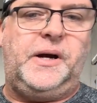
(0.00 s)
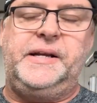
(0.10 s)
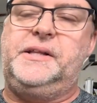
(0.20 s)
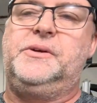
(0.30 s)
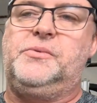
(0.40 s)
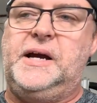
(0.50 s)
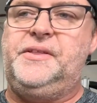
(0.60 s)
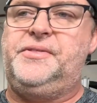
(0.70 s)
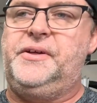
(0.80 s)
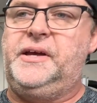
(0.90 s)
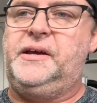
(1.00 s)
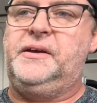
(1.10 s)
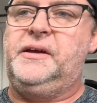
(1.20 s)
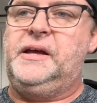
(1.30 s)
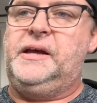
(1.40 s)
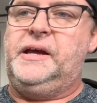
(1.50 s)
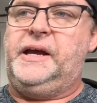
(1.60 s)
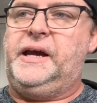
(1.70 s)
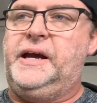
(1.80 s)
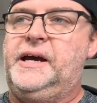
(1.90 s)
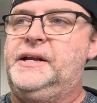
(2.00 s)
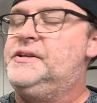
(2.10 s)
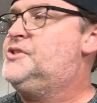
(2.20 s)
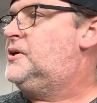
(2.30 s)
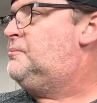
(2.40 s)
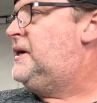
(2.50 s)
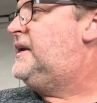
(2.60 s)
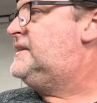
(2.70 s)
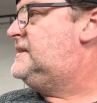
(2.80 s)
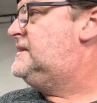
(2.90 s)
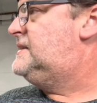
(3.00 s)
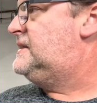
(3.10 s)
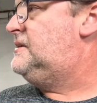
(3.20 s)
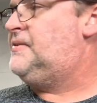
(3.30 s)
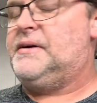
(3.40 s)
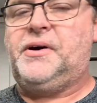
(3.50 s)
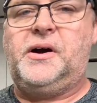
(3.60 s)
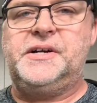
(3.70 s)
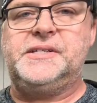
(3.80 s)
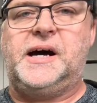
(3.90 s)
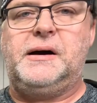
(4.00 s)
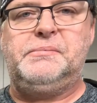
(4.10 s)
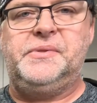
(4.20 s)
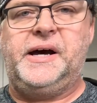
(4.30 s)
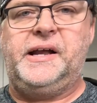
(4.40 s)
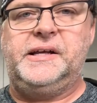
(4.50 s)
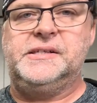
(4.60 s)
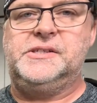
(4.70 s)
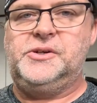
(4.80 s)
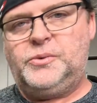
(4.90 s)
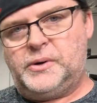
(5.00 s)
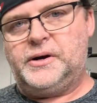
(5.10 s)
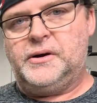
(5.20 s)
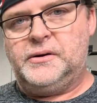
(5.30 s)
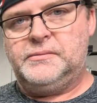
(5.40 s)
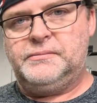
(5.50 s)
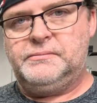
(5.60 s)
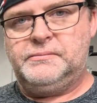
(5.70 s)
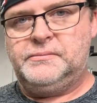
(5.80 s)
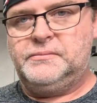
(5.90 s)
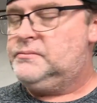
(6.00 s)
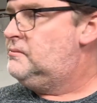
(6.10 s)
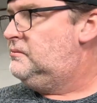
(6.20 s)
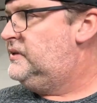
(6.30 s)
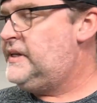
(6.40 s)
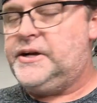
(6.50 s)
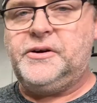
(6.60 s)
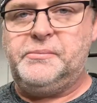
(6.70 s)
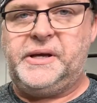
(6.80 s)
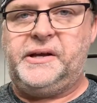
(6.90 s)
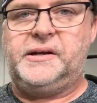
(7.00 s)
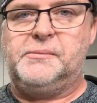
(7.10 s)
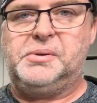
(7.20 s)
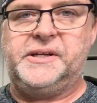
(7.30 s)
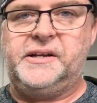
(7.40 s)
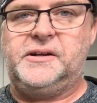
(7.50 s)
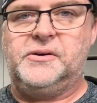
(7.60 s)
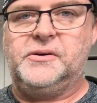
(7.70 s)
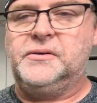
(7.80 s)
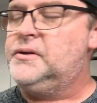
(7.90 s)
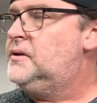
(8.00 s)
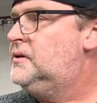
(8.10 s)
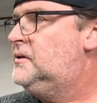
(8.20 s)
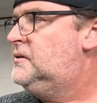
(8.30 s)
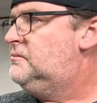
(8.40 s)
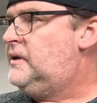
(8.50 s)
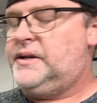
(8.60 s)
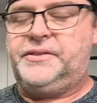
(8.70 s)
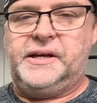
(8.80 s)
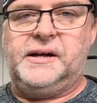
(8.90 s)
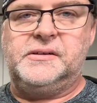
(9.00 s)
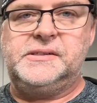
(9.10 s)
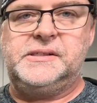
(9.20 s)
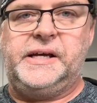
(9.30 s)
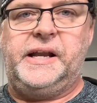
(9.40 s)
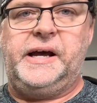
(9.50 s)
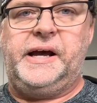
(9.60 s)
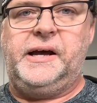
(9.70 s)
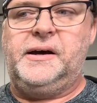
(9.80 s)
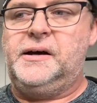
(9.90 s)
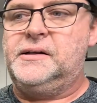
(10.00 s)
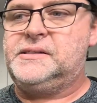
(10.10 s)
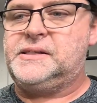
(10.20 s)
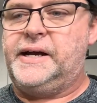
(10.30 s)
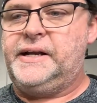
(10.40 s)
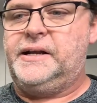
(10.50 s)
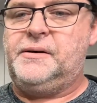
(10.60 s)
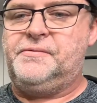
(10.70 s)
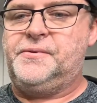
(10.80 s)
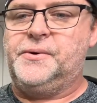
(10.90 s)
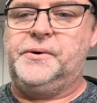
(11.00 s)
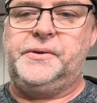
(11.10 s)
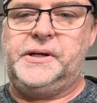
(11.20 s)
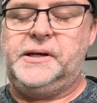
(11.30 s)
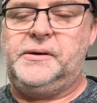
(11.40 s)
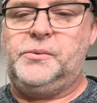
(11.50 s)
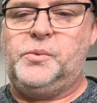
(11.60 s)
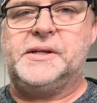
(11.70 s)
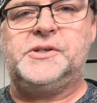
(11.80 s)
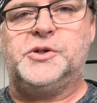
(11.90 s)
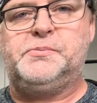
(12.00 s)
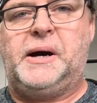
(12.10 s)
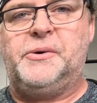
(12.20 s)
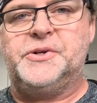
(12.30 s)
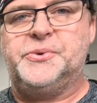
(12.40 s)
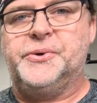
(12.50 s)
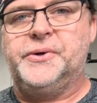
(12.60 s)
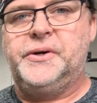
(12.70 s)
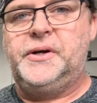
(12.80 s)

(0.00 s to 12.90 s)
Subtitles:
did the right thing and took my 1965 hardtop that is nowhere near being completed or anything else, and I signed it up for the West Coast Power Tour.